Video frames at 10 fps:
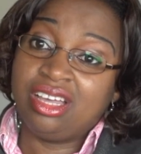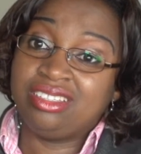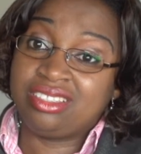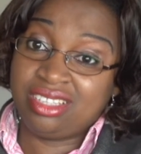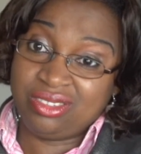a
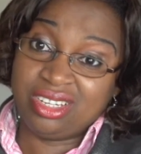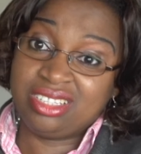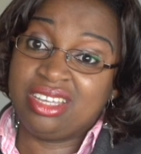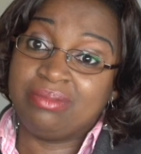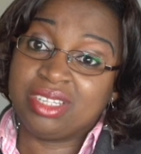second
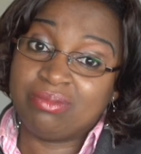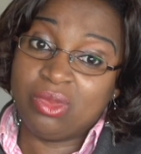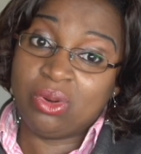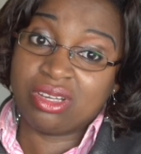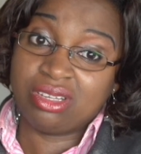attempt at
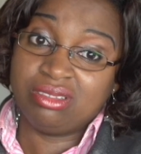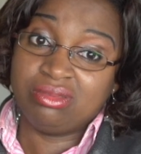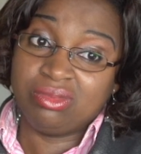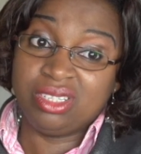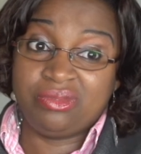mock
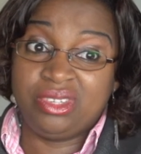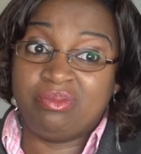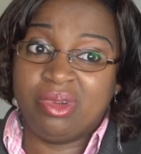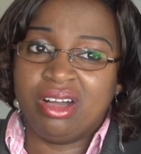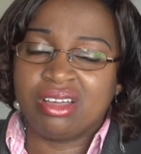with
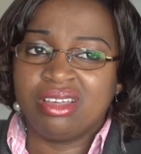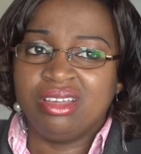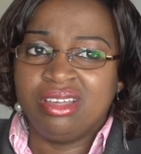feedback,